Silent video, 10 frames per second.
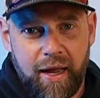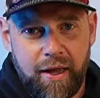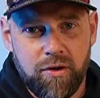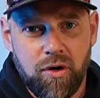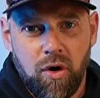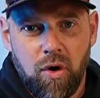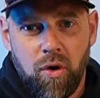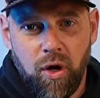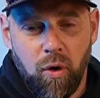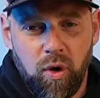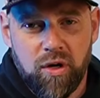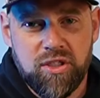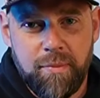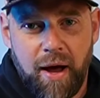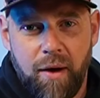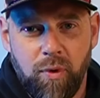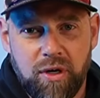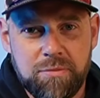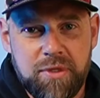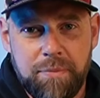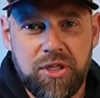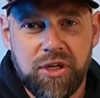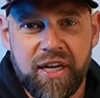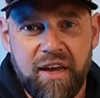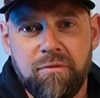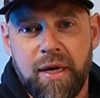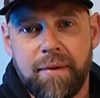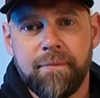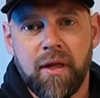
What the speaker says: And what are some tips you can give me?